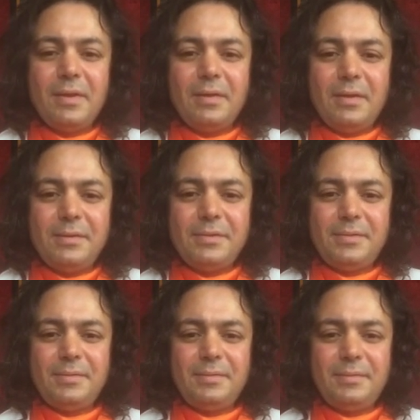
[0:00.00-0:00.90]
less.
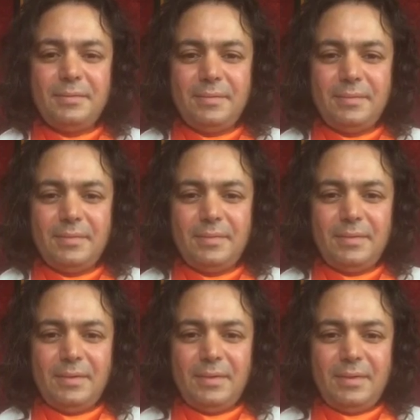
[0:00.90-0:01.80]

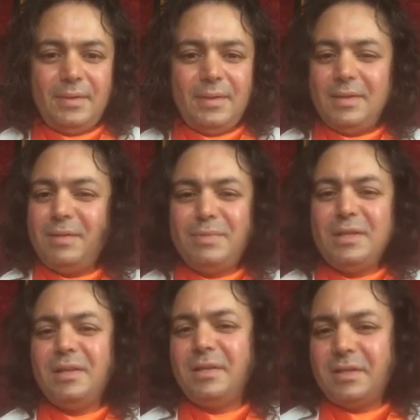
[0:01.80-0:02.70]
Simply
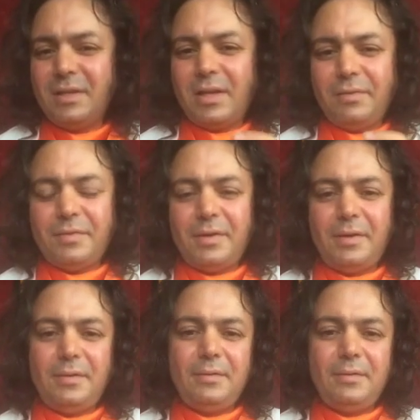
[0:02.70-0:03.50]
little effort.